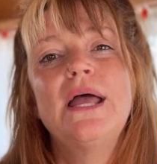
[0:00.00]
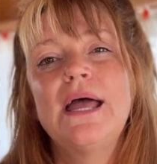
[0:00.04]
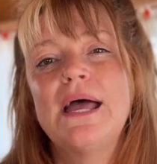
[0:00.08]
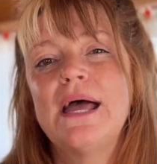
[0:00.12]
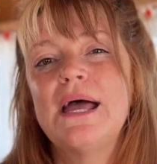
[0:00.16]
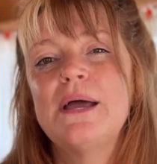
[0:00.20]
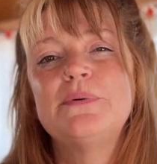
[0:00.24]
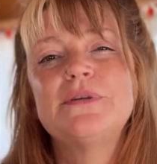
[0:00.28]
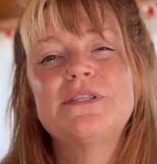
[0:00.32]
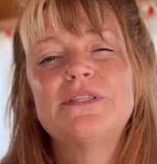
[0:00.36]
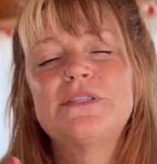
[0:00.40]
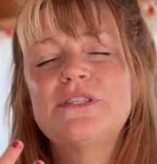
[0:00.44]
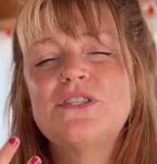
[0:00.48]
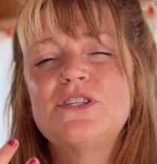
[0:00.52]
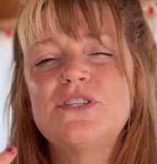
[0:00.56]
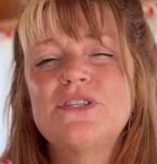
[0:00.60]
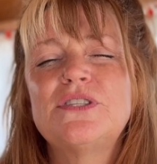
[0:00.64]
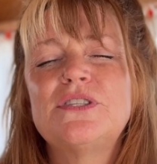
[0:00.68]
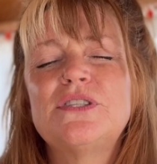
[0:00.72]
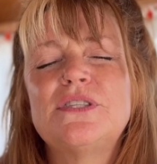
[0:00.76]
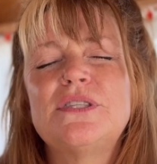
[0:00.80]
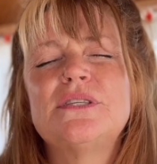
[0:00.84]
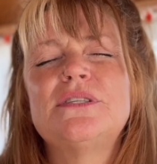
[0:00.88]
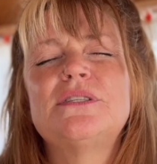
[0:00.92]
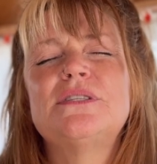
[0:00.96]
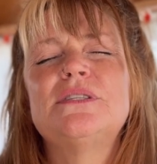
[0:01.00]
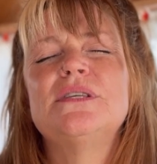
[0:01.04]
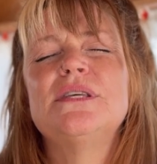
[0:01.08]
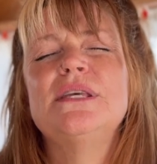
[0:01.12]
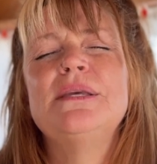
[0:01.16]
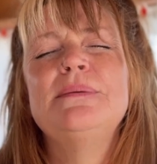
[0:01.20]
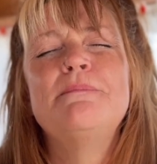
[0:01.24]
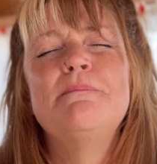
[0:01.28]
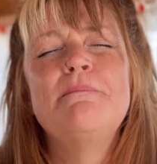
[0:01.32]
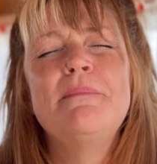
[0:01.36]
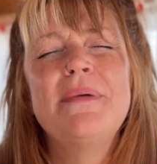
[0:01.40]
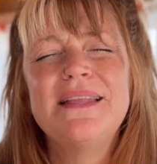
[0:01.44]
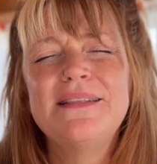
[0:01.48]
It was just this
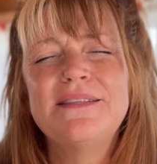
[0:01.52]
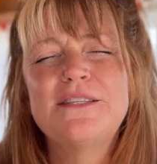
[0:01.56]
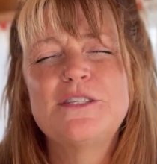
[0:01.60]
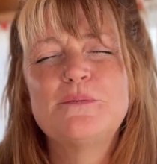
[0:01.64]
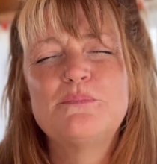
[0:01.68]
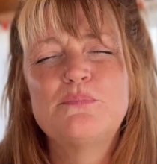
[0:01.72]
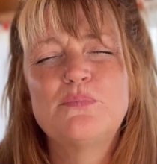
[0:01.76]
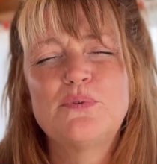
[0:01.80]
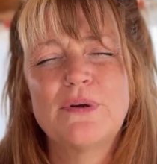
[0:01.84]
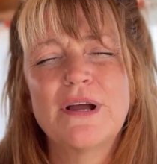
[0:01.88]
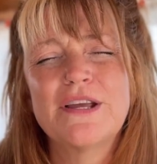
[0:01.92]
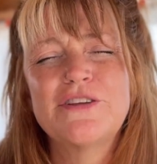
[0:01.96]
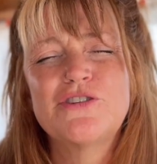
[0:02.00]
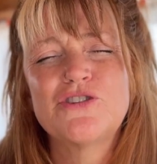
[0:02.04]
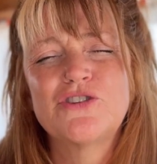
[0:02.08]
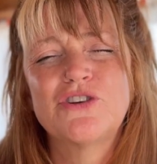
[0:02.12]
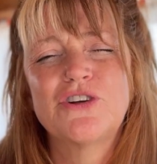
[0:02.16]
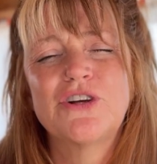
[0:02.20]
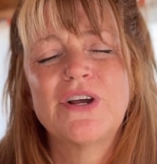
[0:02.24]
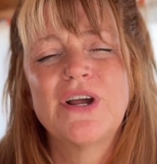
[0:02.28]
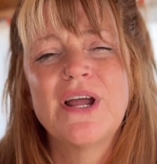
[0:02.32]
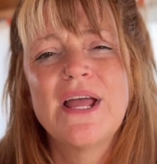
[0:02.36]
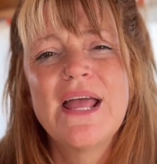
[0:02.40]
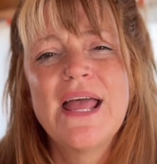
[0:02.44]
immense pressure.